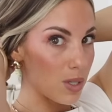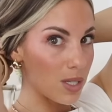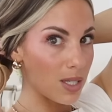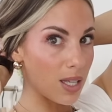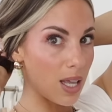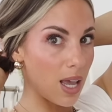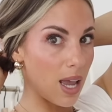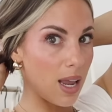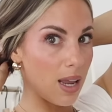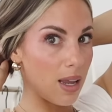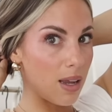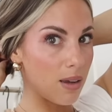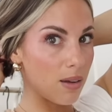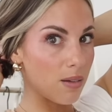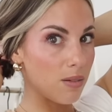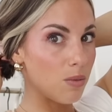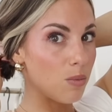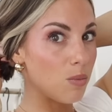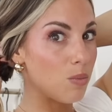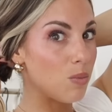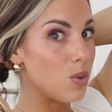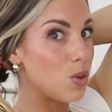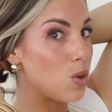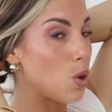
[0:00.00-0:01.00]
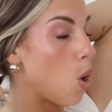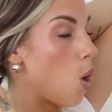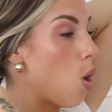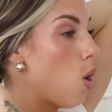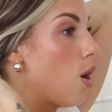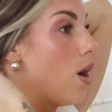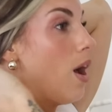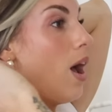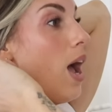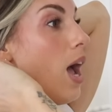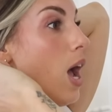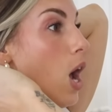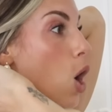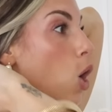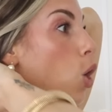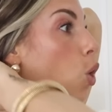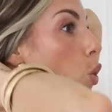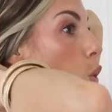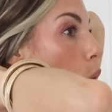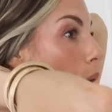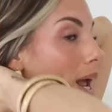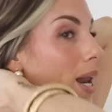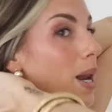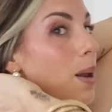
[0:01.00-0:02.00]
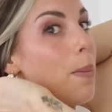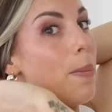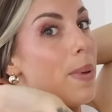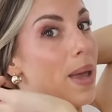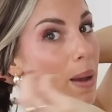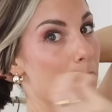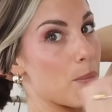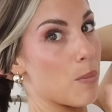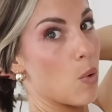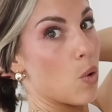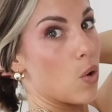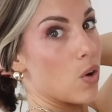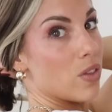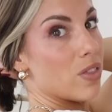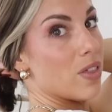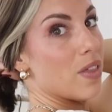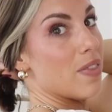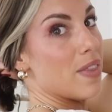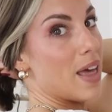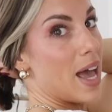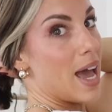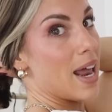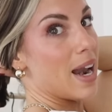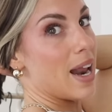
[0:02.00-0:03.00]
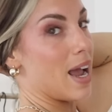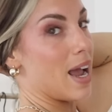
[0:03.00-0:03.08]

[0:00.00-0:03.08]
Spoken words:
was like quite a bit more than that